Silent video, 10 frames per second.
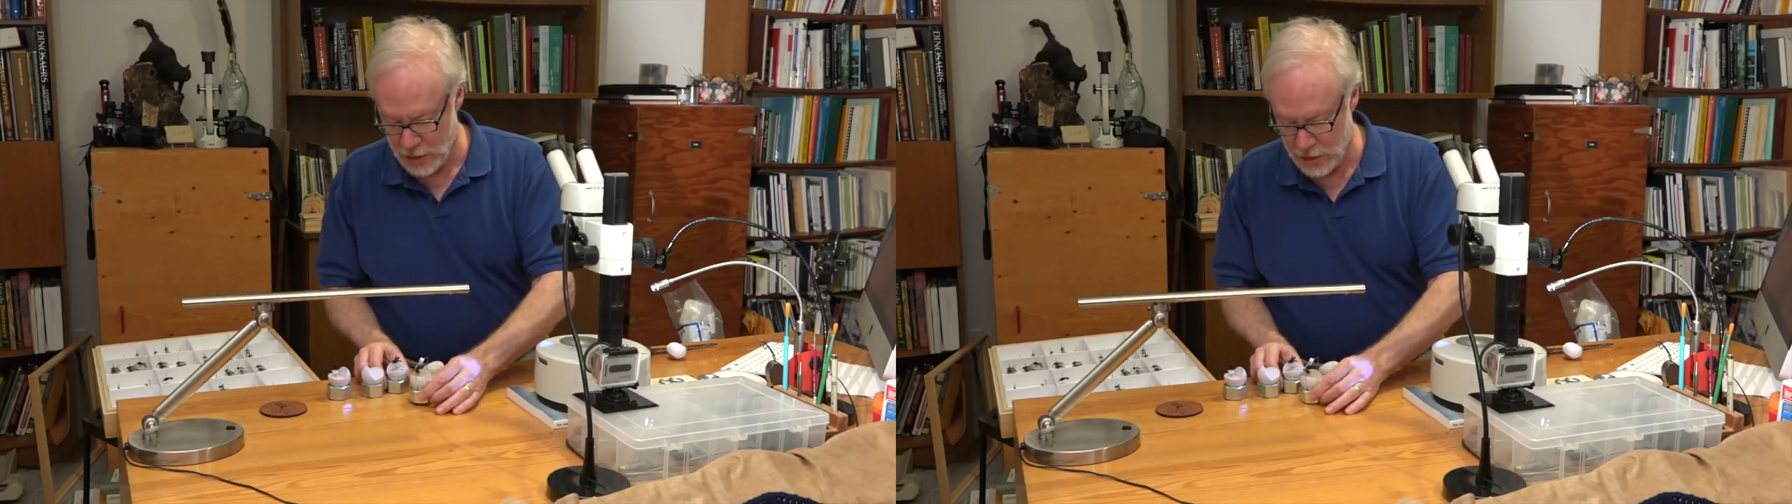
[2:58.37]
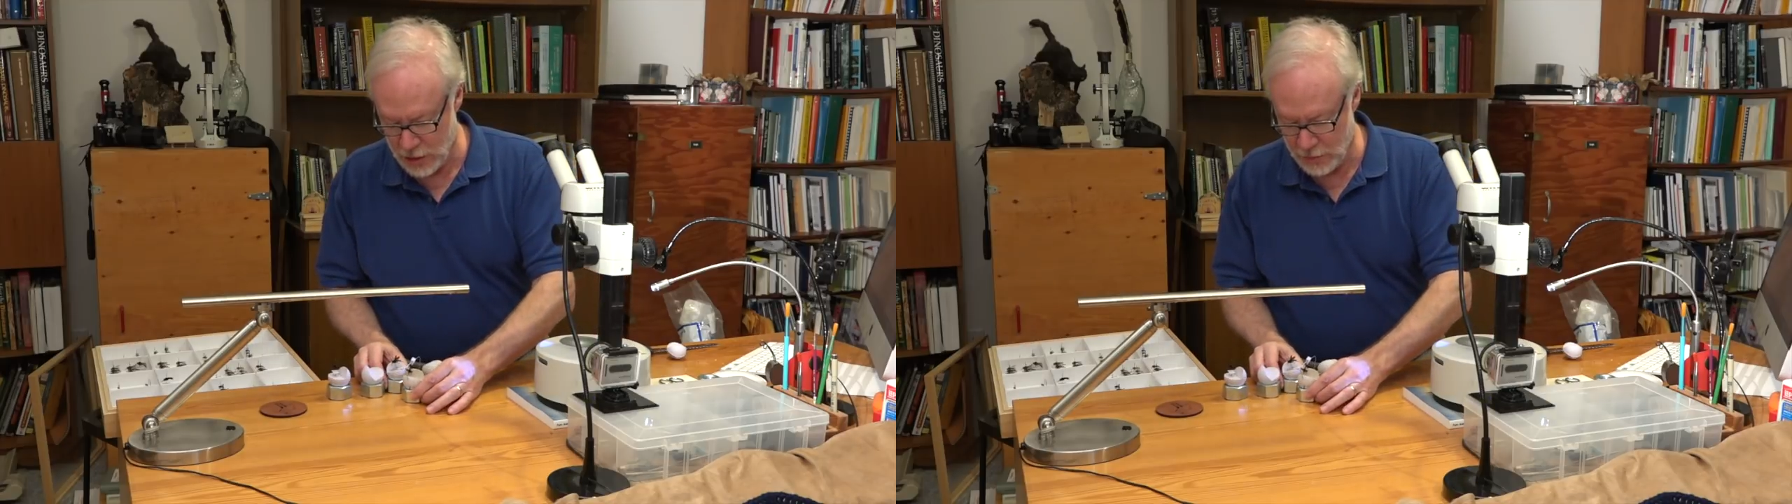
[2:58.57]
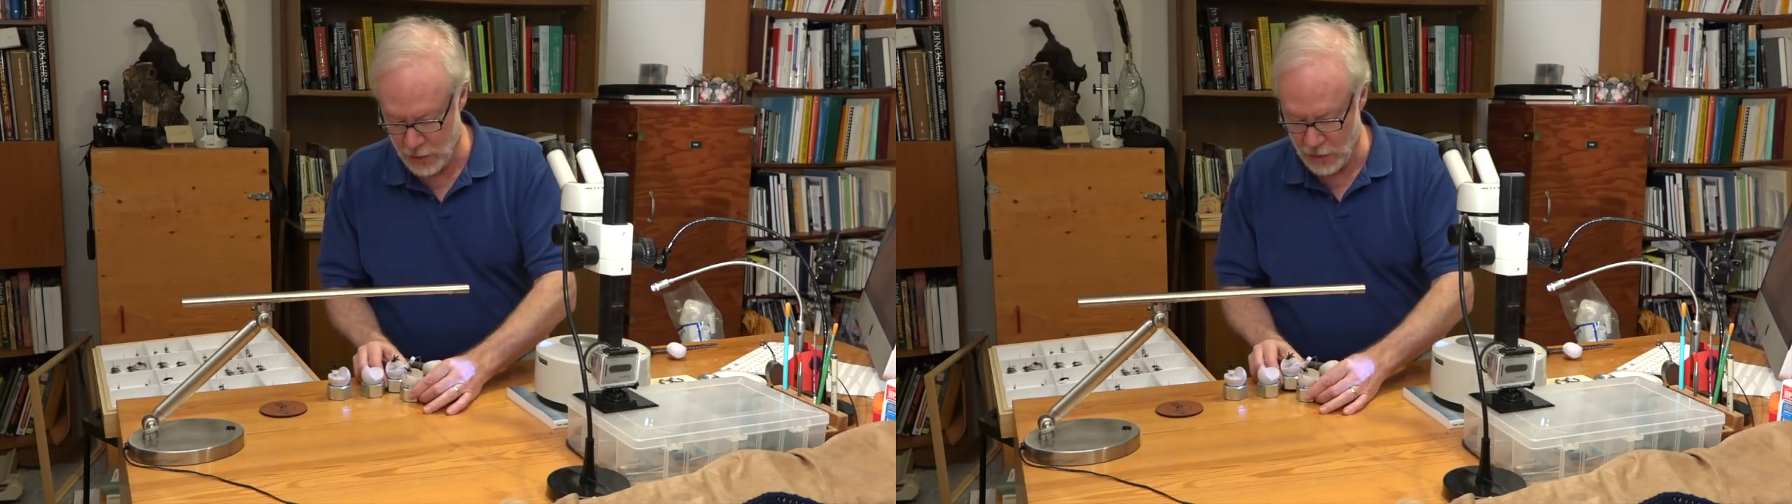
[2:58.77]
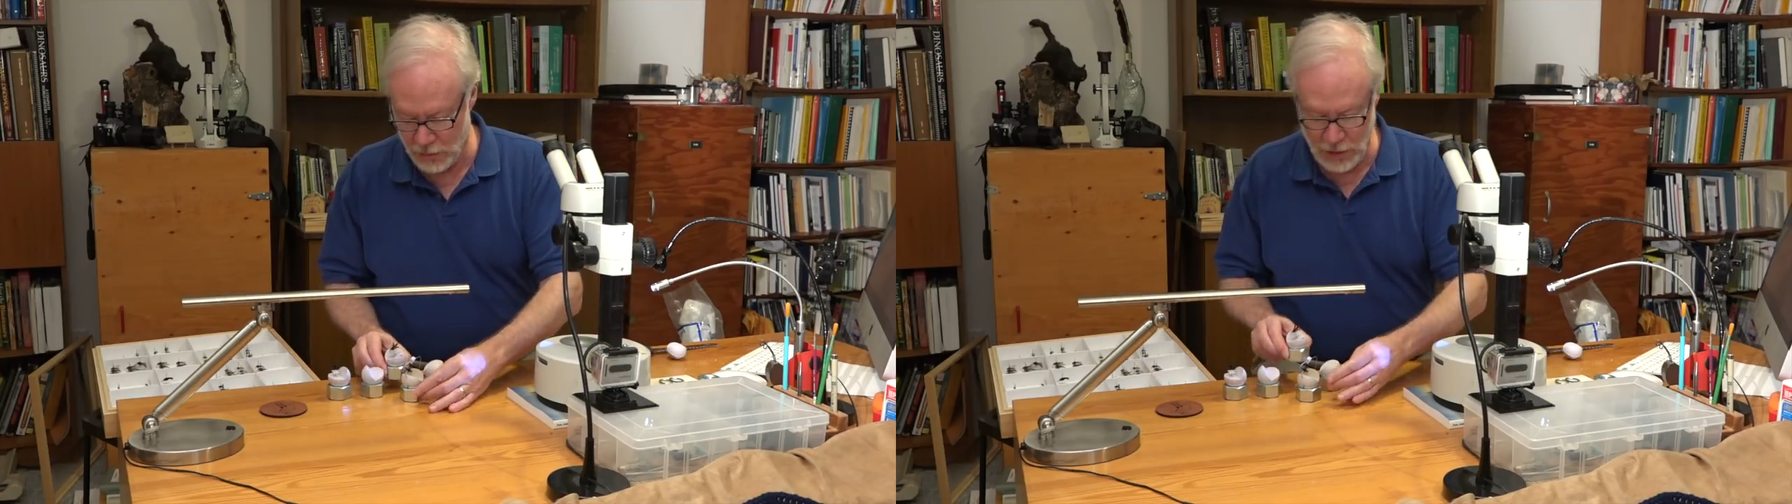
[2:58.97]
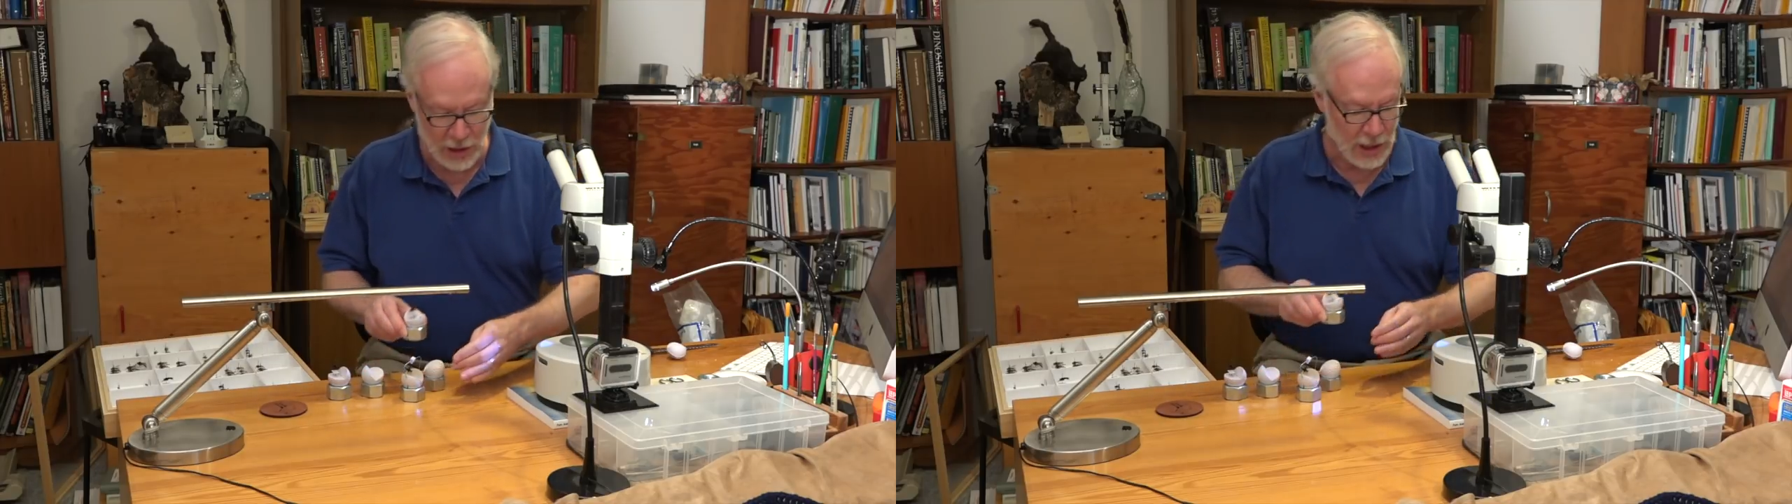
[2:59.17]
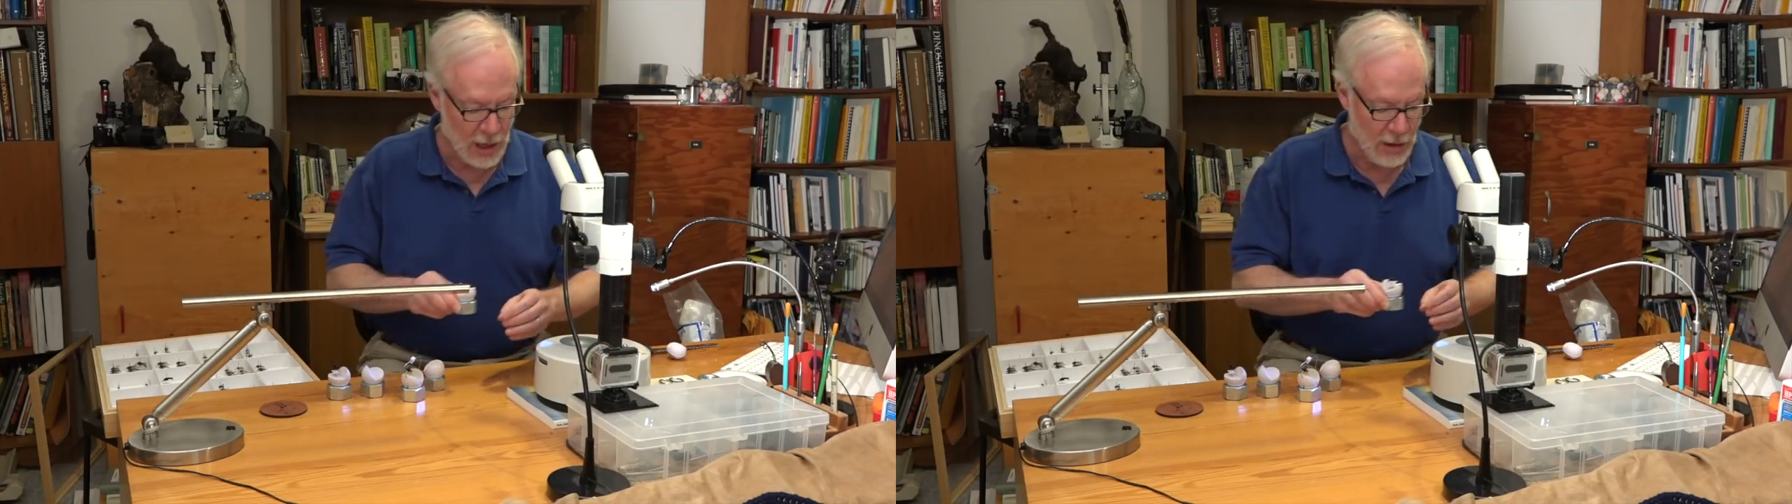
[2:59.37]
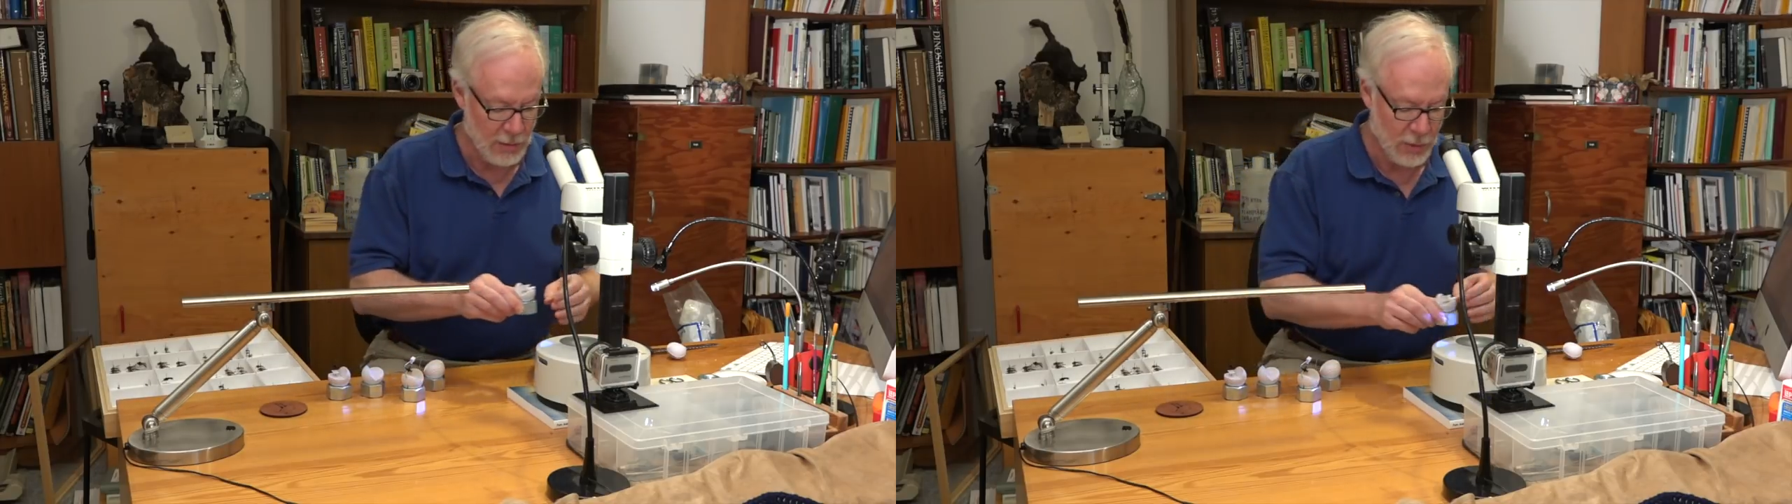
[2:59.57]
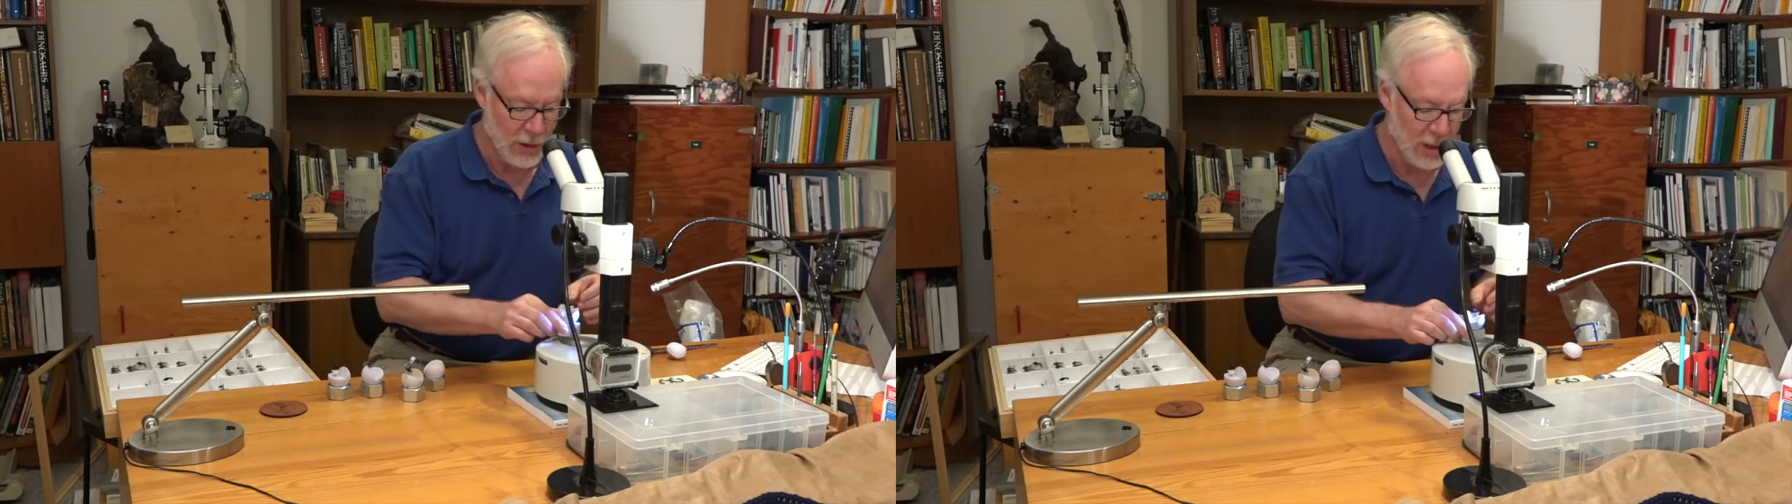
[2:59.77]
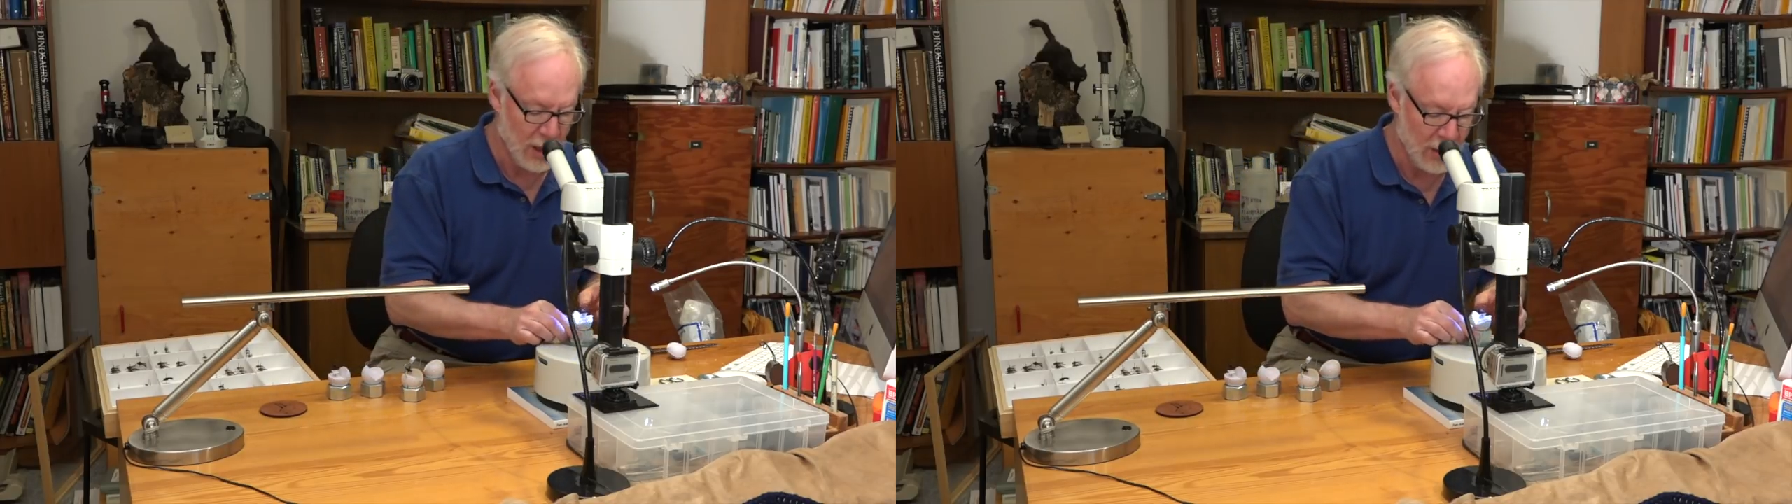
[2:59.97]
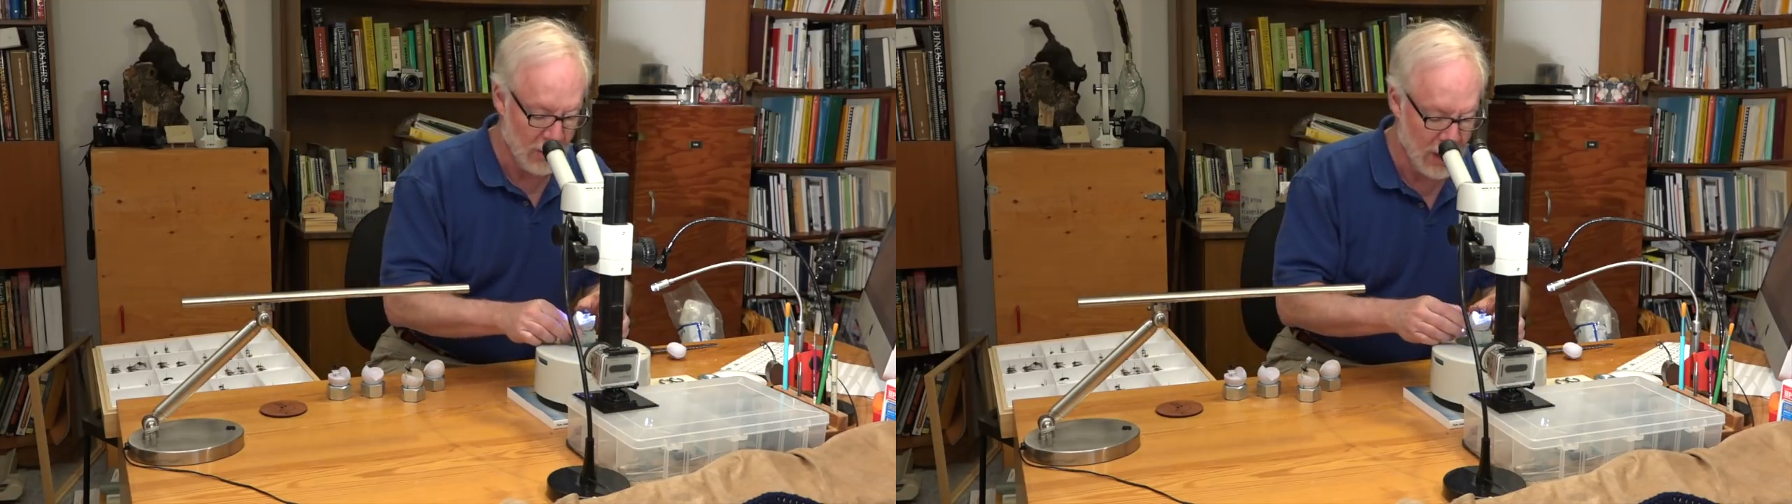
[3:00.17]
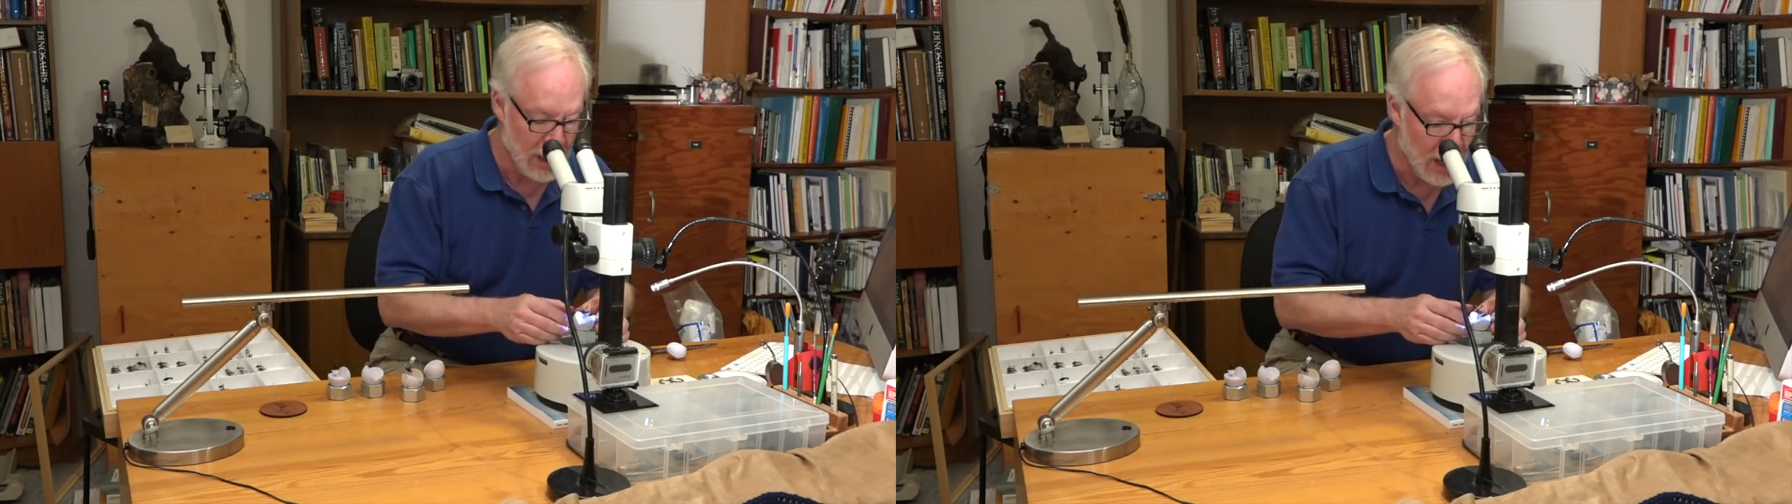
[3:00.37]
Just put one down, put another one